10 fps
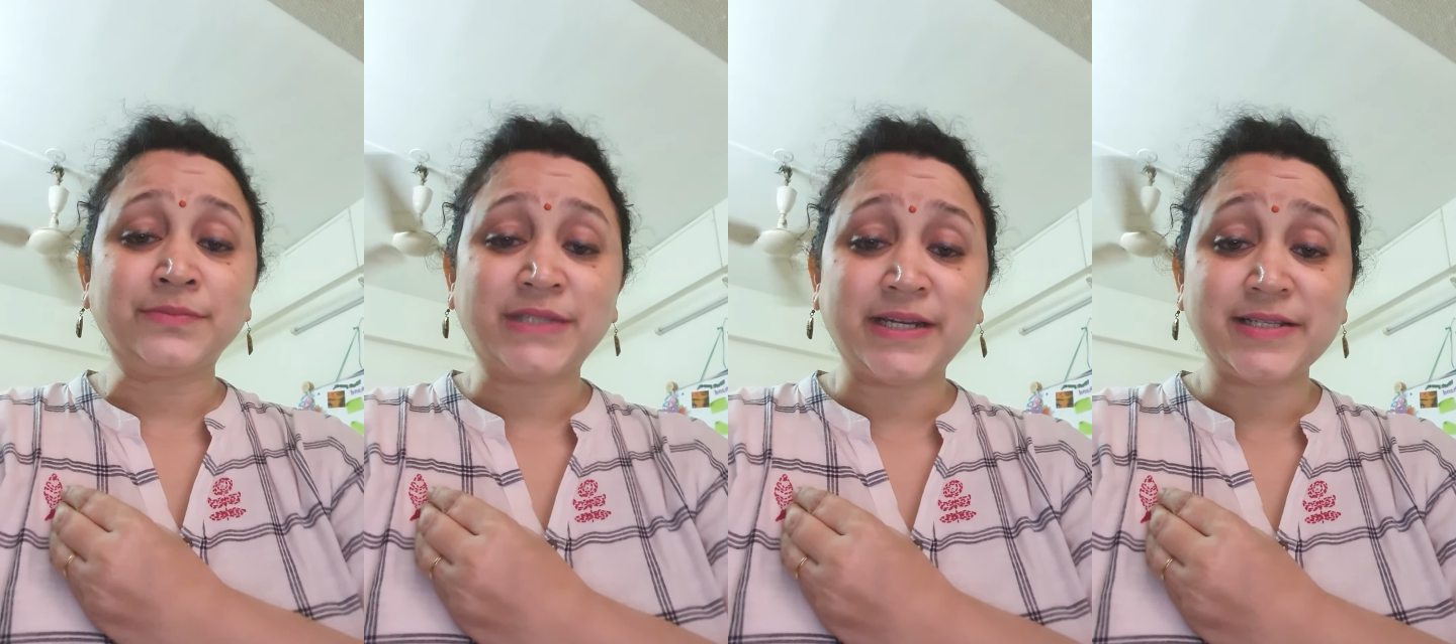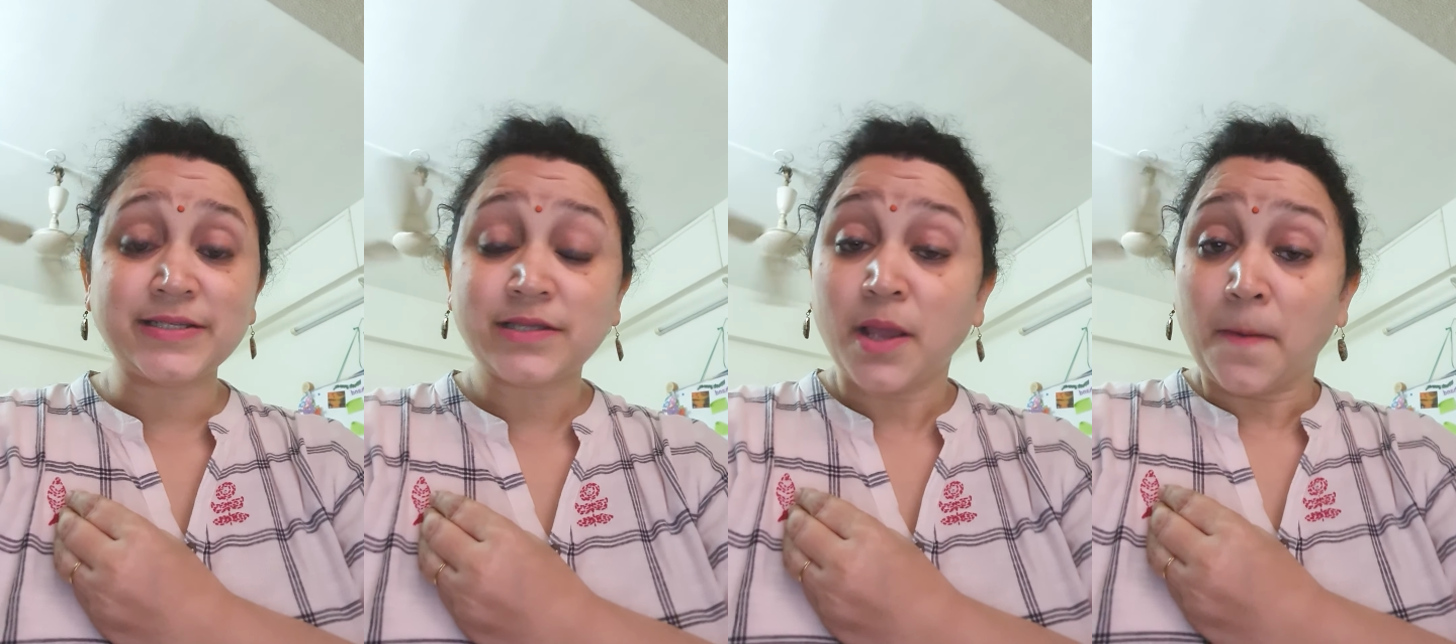Then he
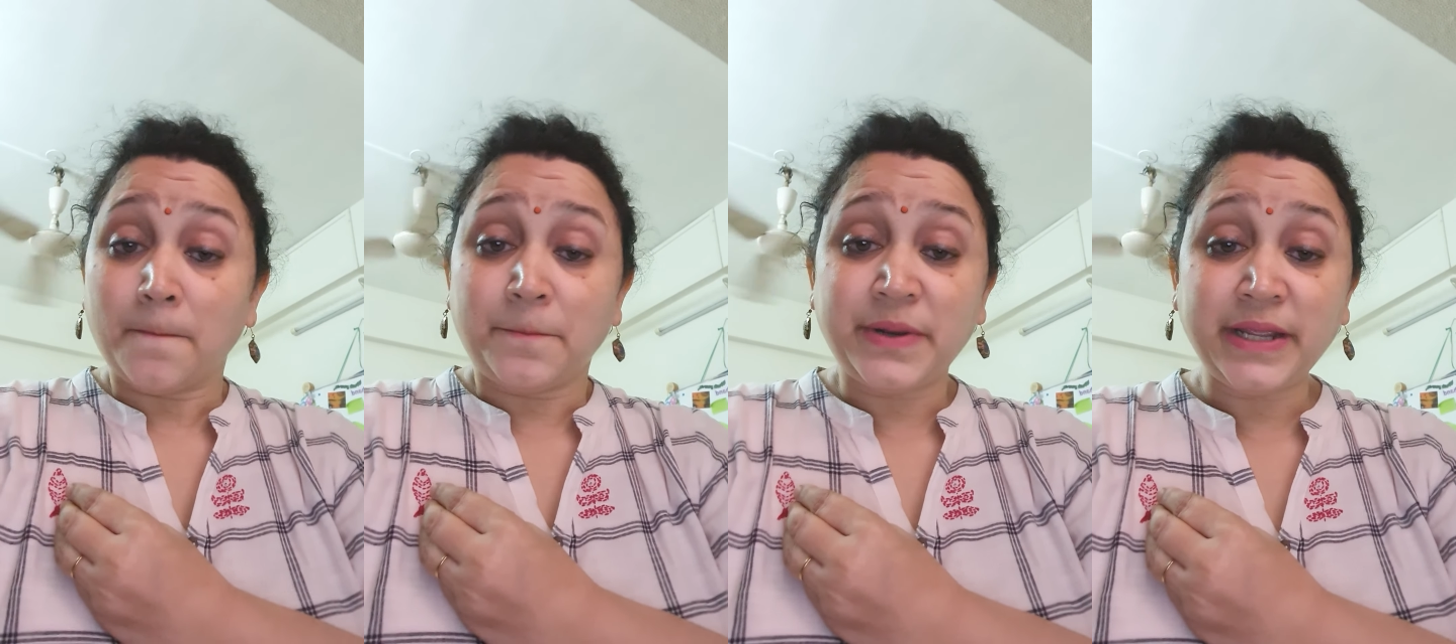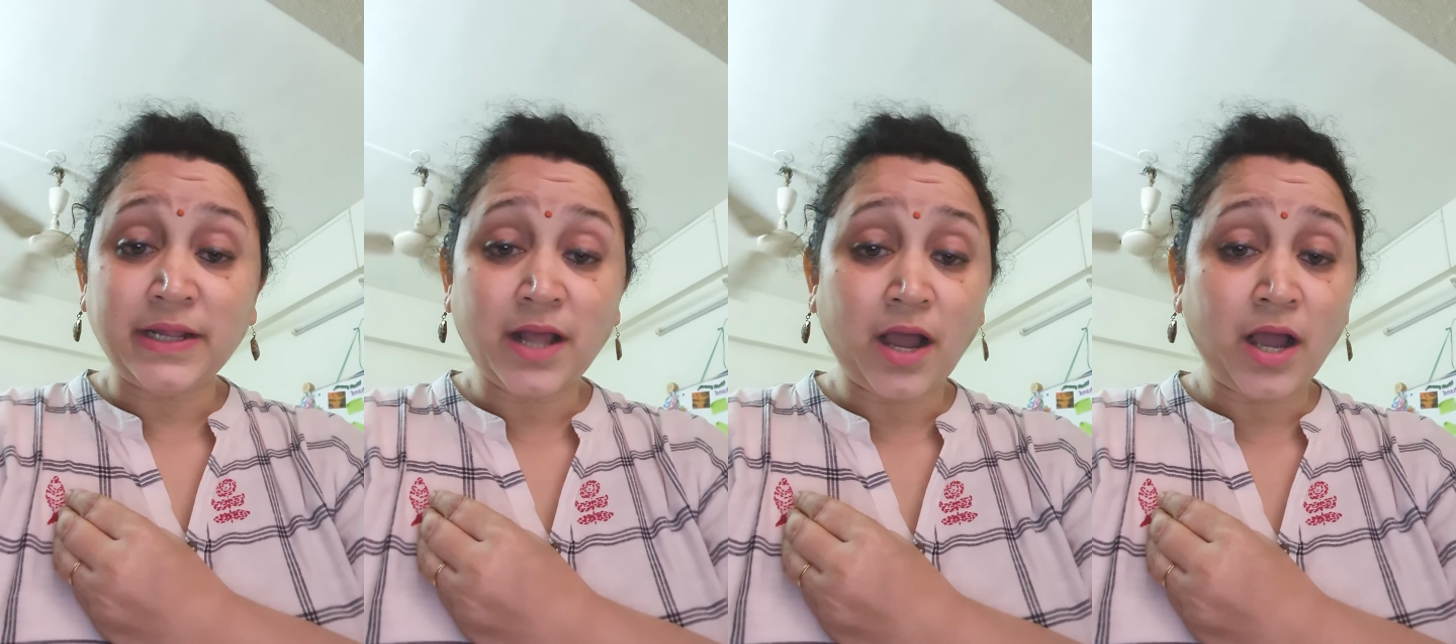says,
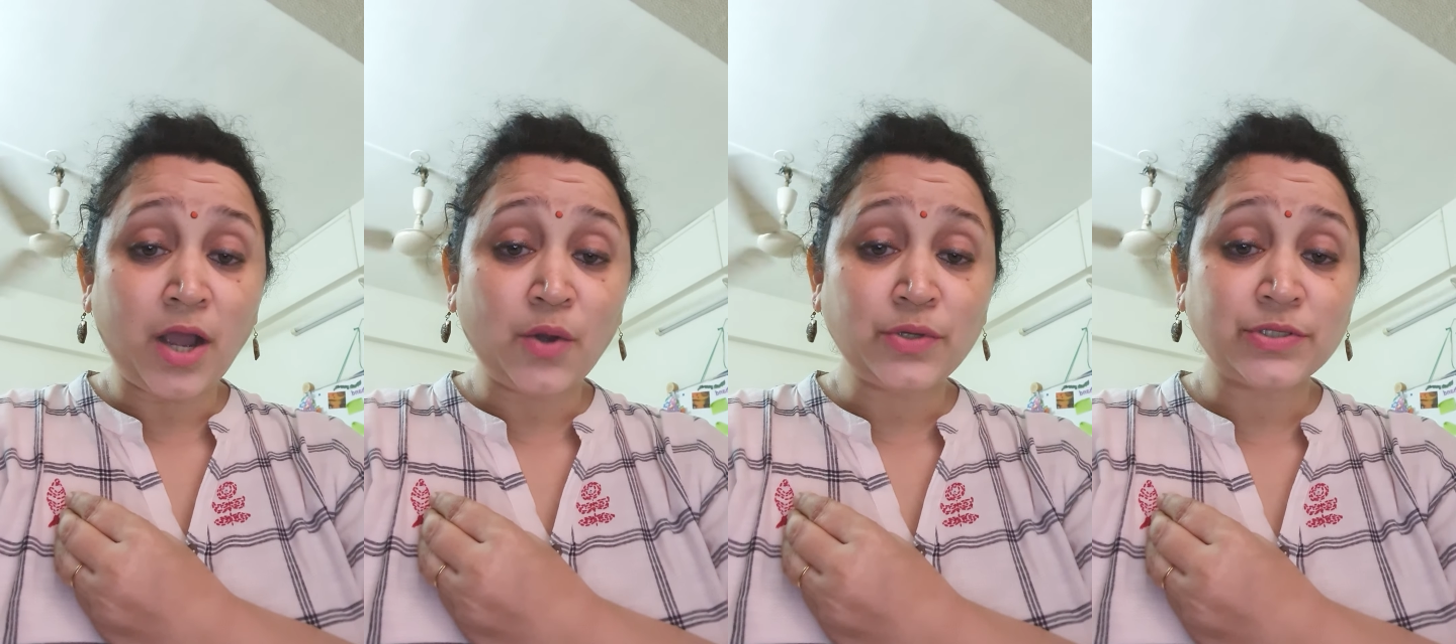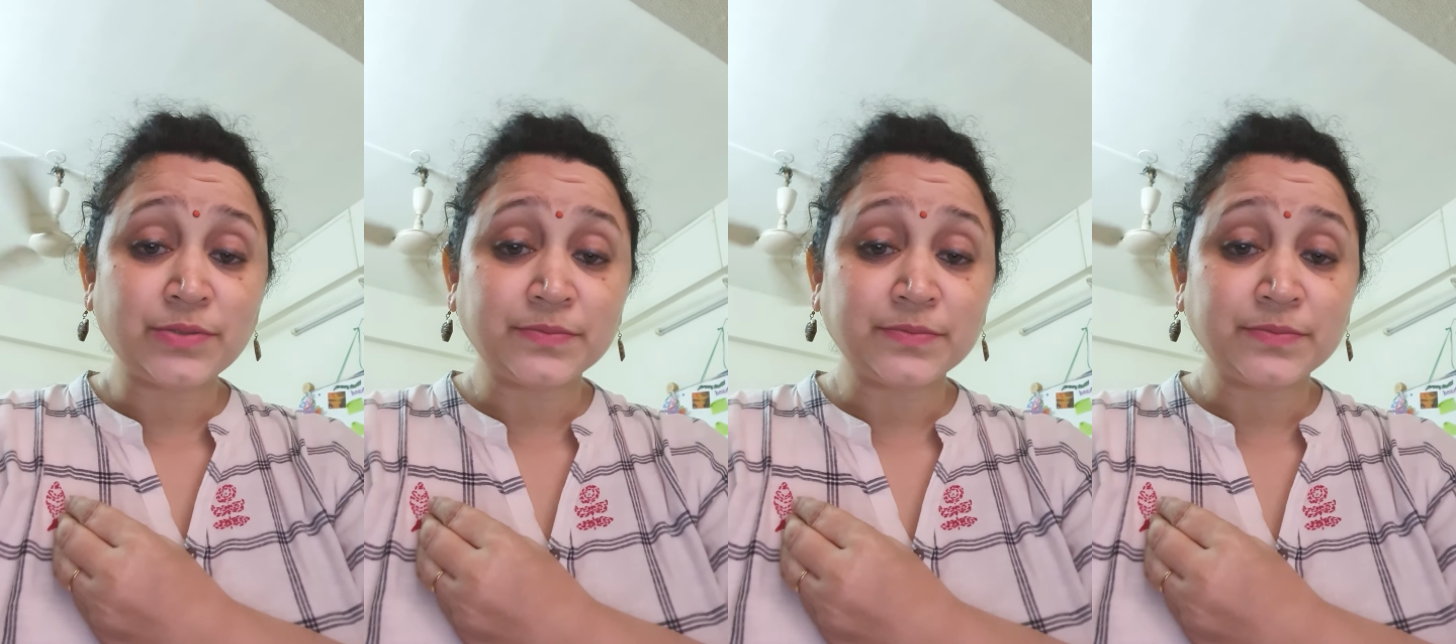breathe out.